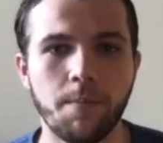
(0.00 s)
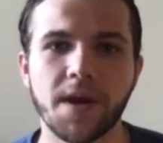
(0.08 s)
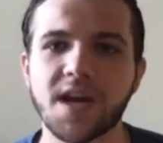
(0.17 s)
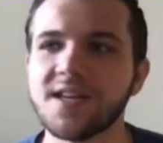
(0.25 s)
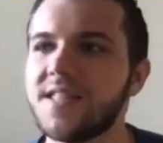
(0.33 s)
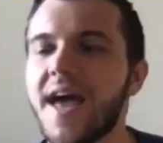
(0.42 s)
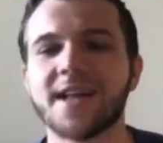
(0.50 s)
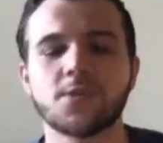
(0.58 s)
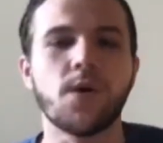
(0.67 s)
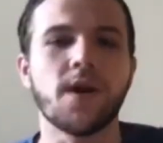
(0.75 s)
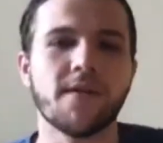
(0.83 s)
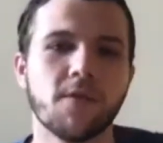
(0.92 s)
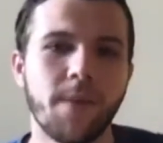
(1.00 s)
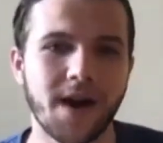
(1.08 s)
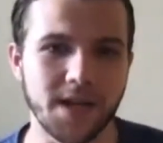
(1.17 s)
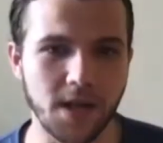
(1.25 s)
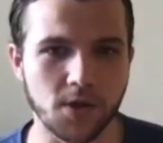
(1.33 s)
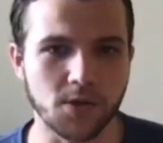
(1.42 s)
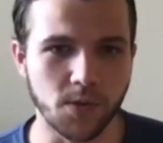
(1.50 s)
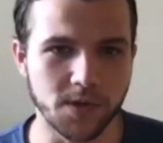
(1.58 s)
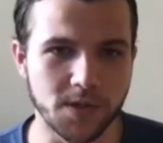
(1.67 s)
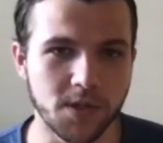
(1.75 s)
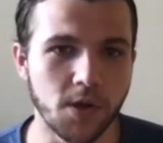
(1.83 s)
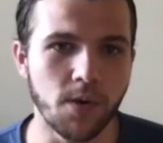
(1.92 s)
because that's what everybody else was
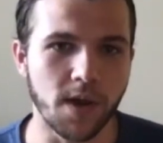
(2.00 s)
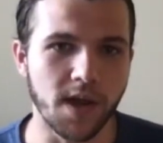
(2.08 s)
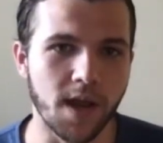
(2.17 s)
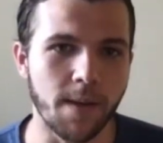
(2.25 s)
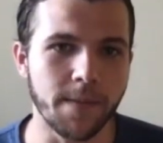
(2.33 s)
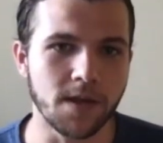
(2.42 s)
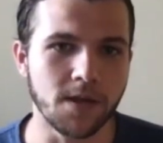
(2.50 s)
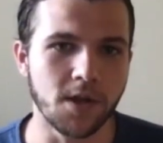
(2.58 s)
doing. I mean, you